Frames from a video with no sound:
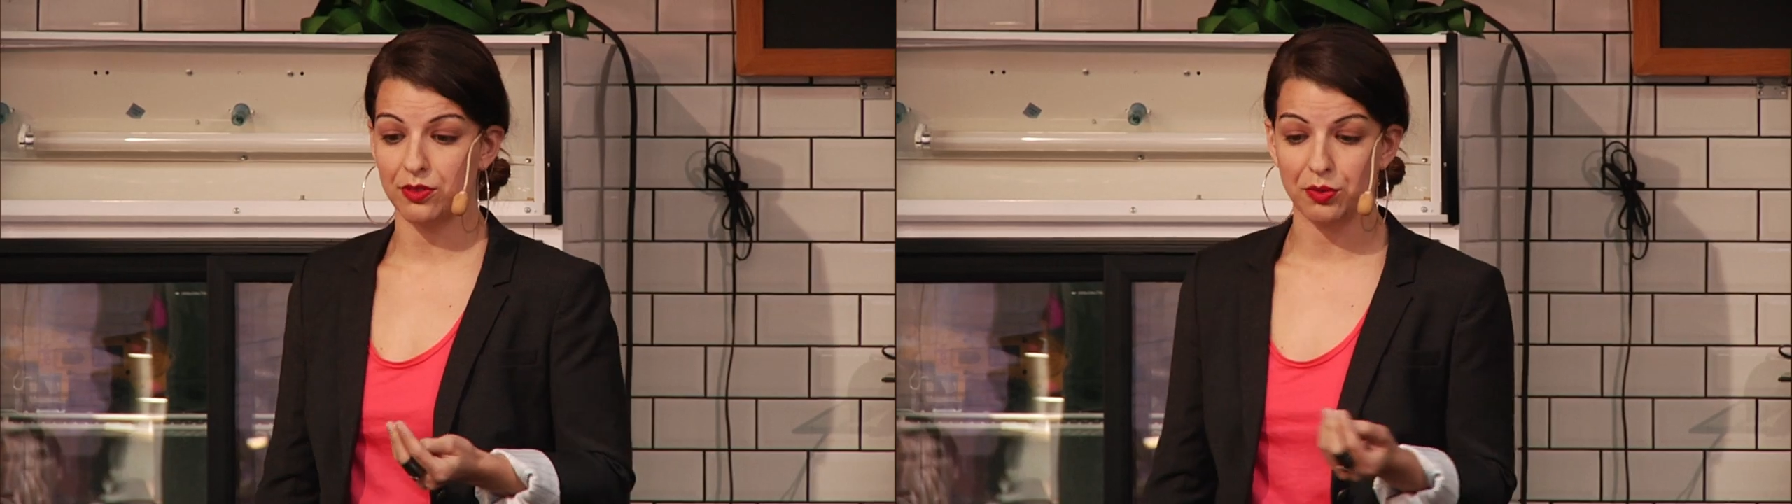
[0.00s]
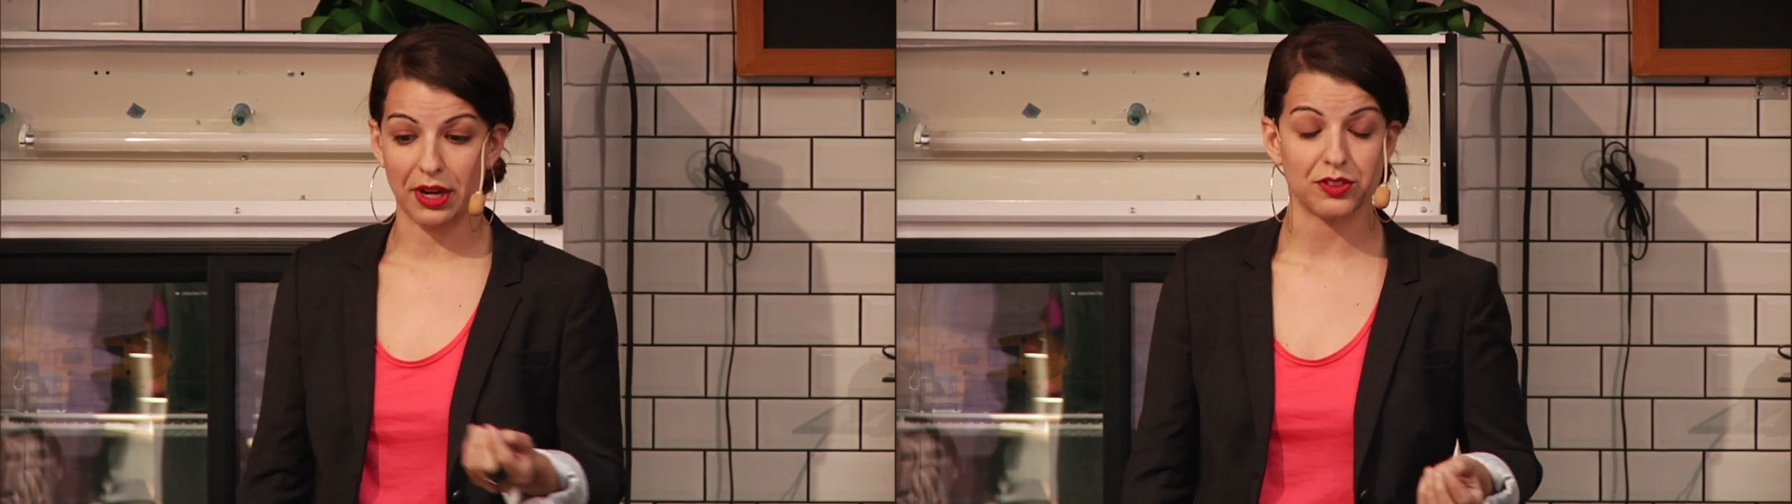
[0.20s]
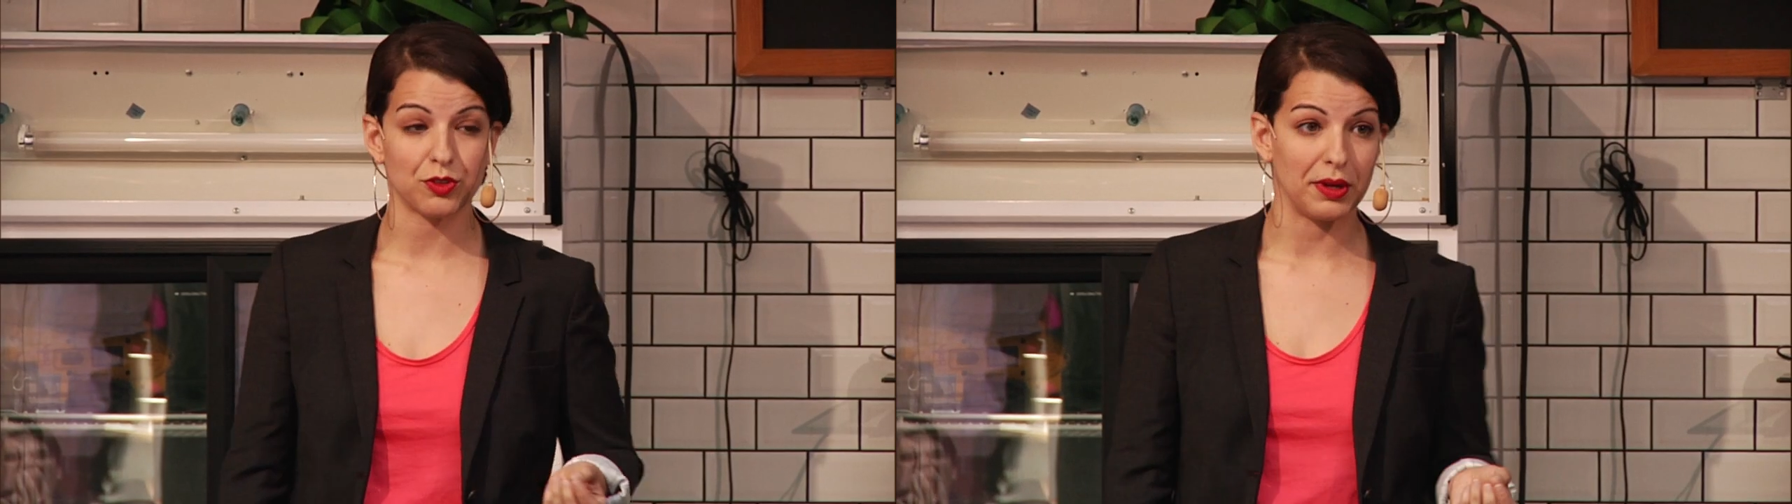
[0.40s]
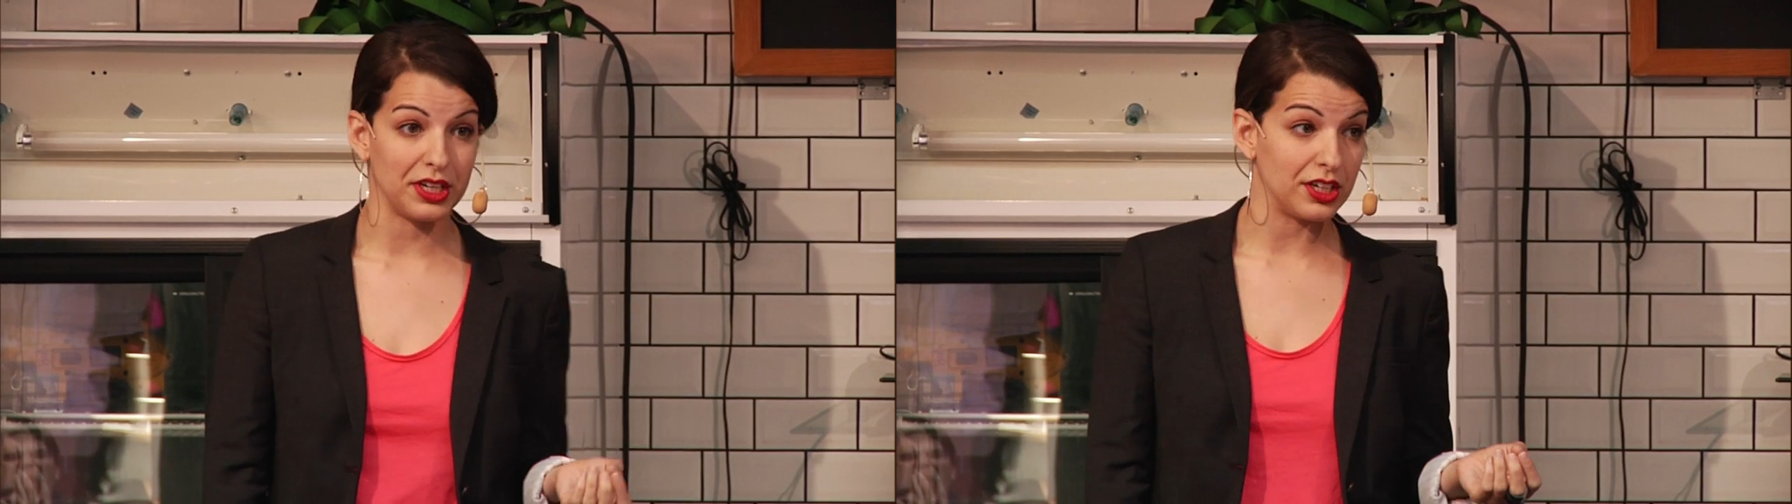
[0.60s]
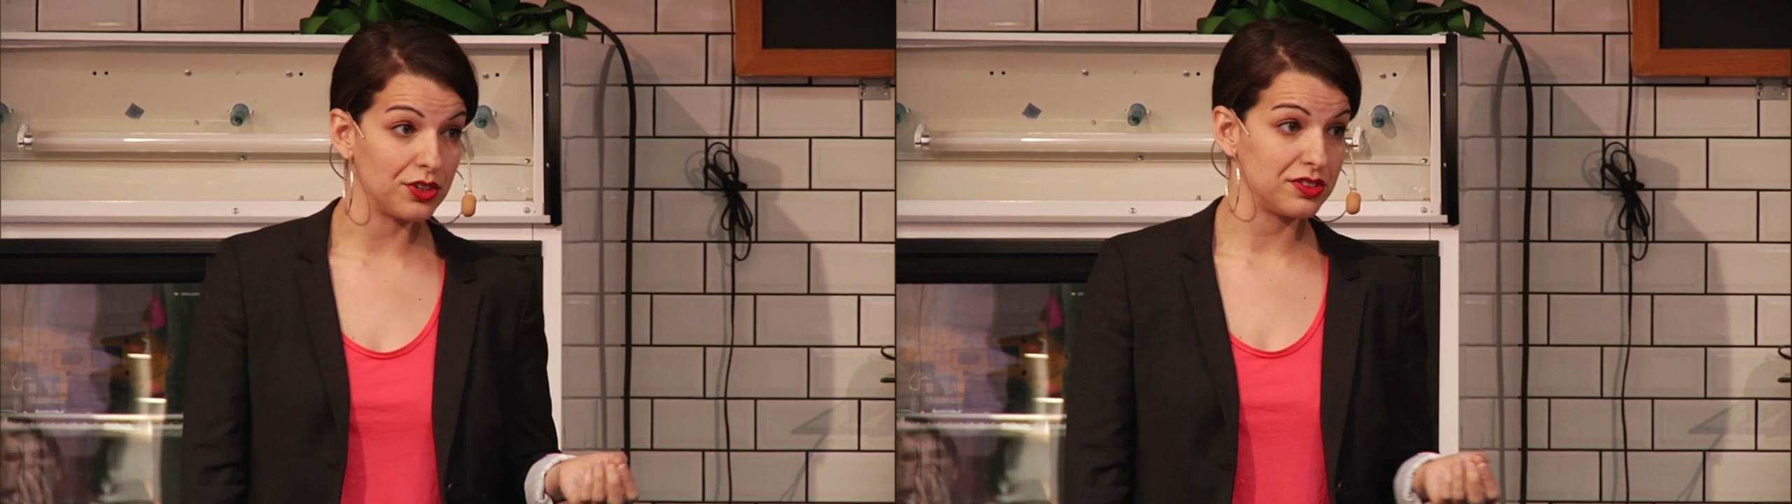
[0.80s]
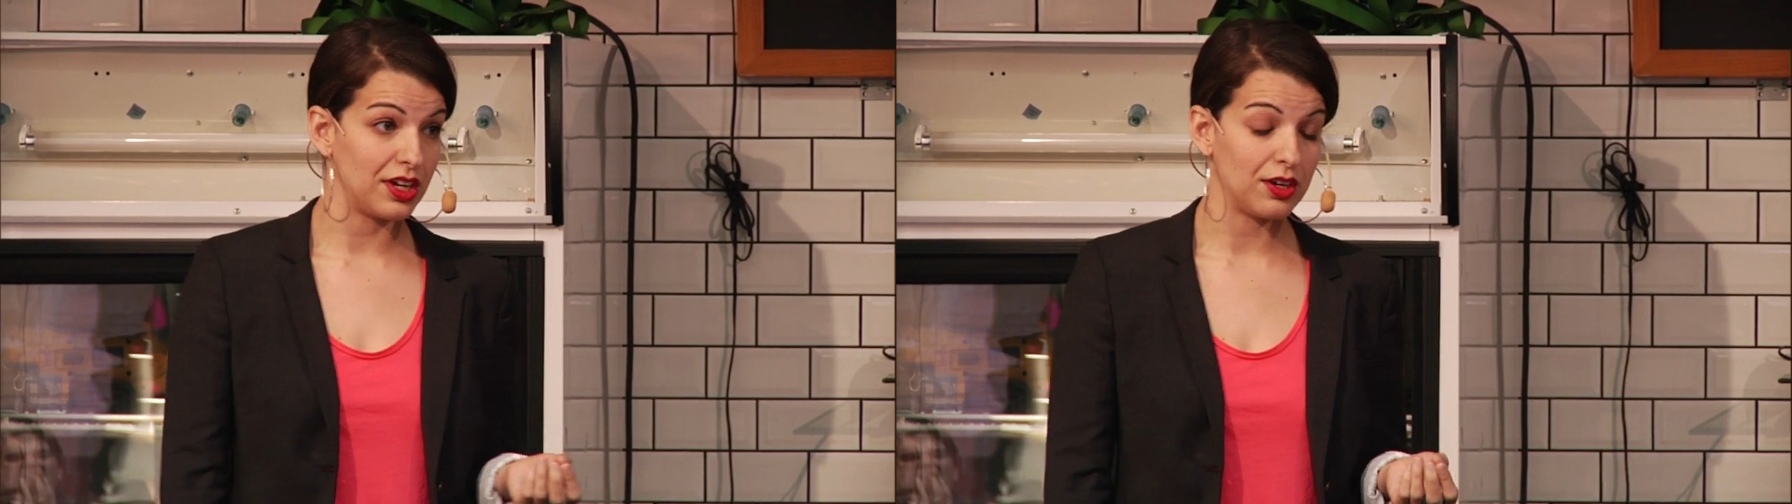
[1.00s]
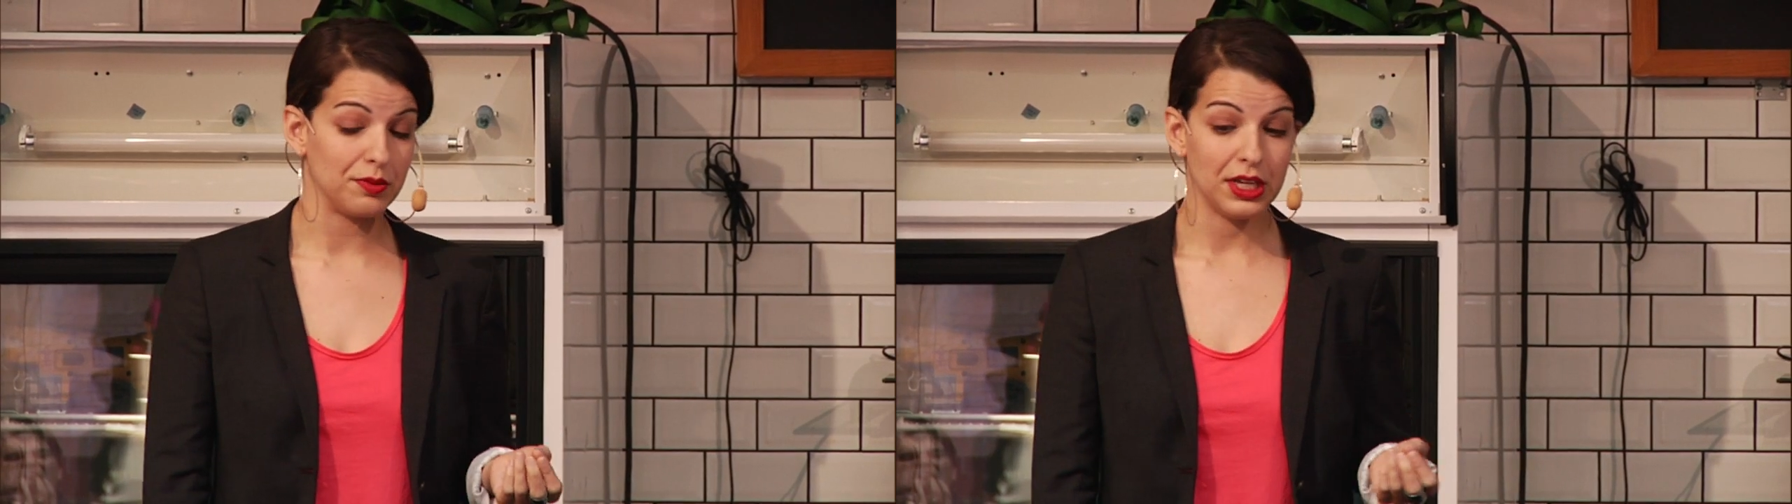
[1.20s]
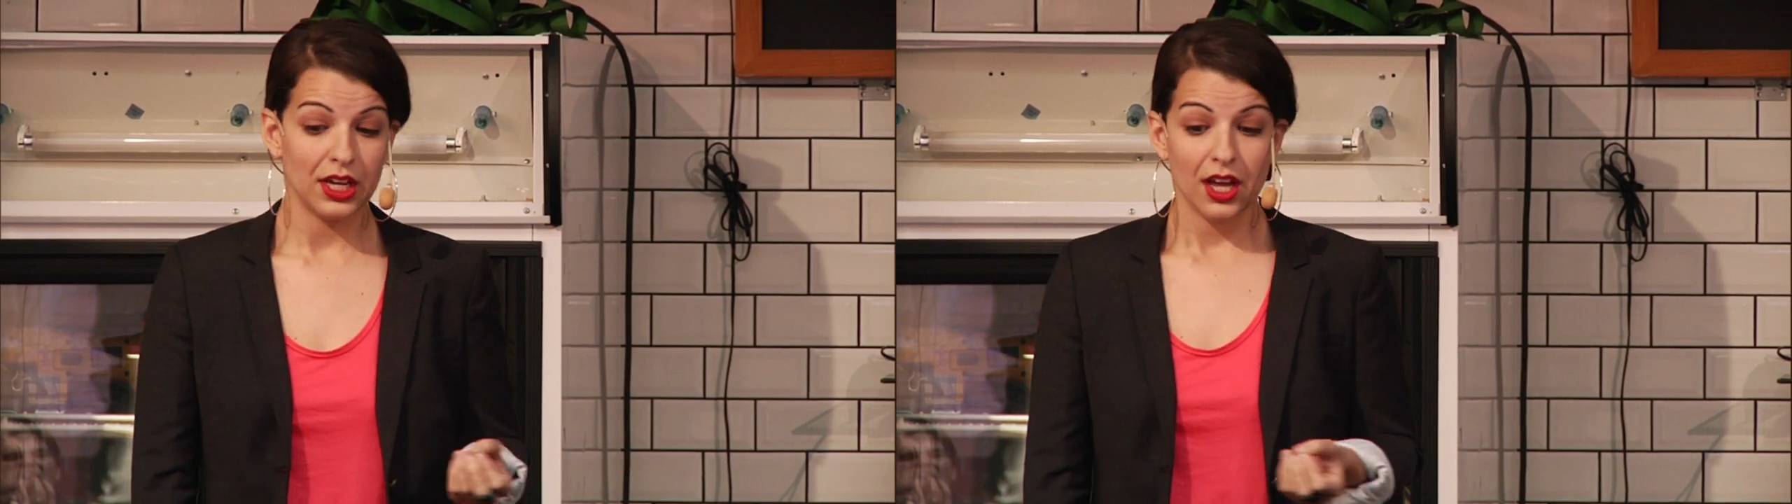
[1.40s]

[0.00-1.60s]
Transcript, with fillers: civil rights for many years now.